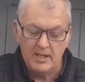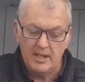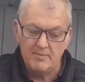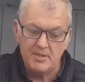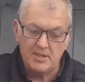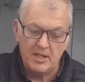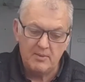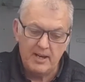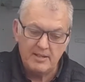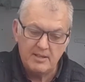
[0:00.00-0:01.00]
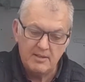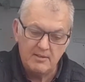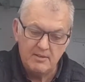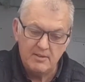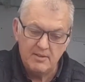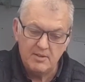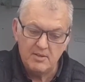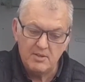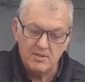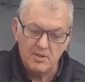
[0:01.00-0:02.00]
I'm just going to add
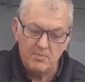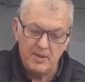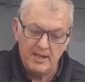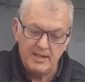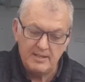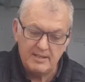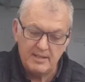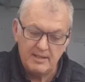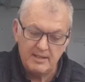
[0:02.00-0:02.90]
two peas